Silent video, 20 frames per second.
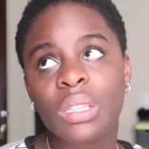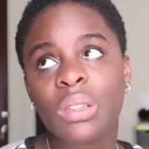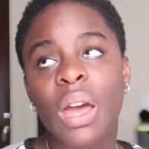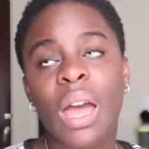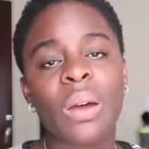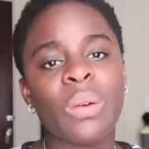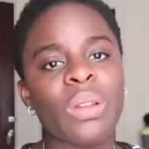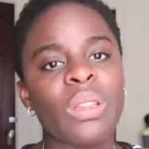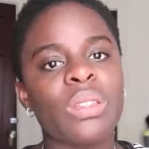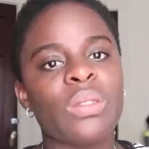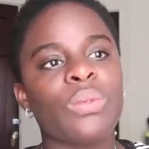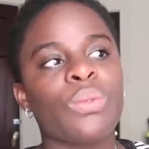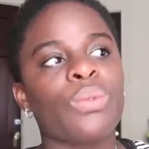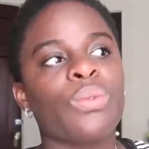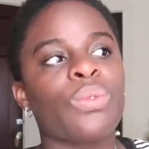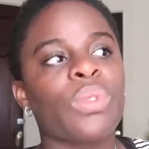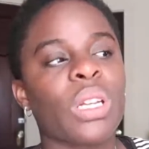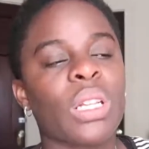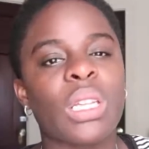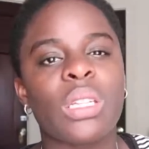So I was
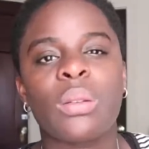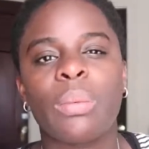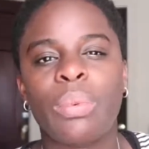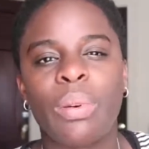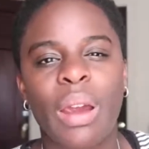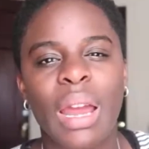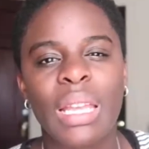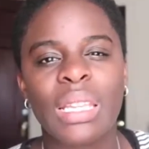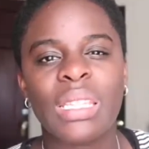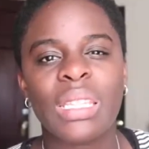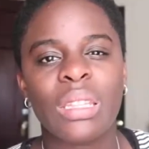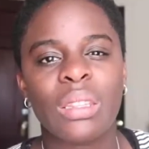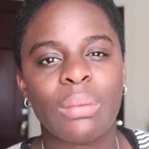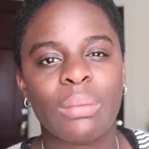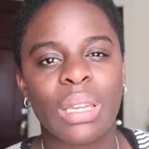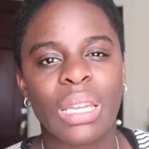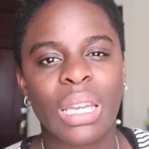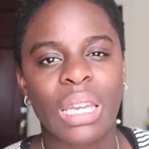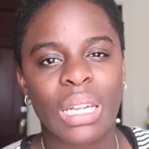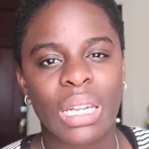really depressed in the
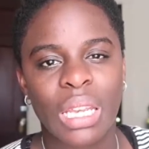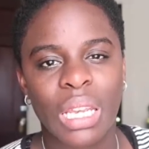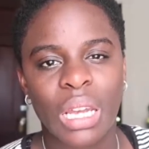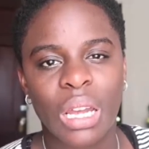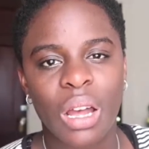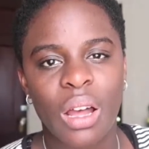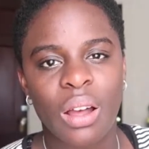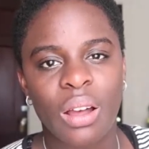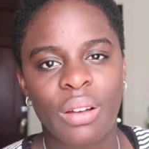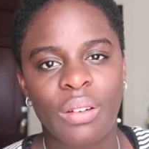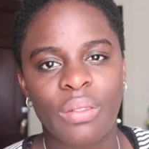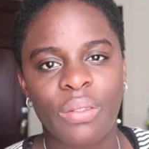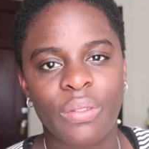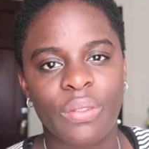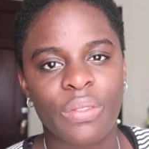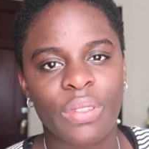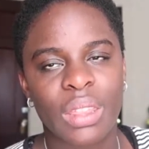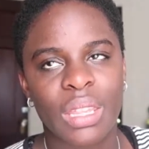beginning of